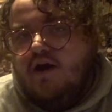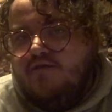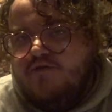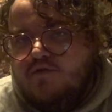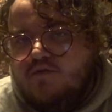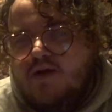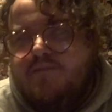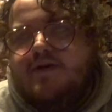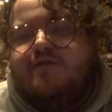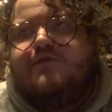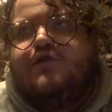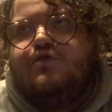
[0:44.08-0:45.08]
off the rip,
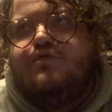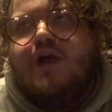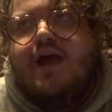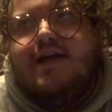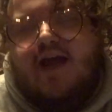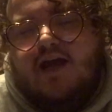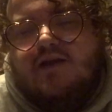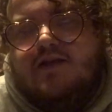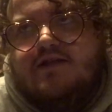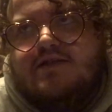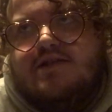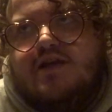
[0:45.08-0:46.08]
if you like
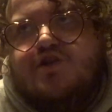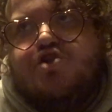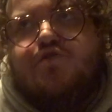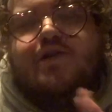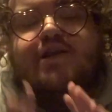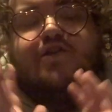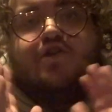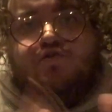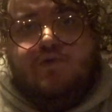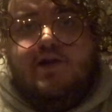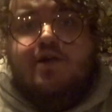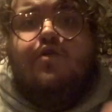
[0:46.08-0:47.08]
alien stage, you are either
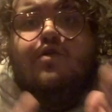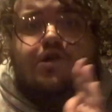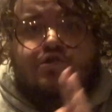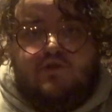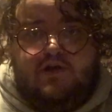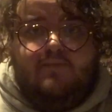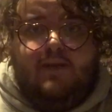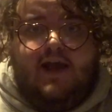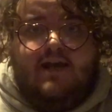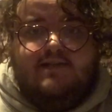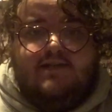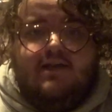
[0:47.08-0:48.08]
queer or queer
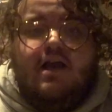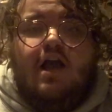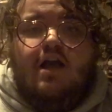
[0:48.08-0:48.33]
passing.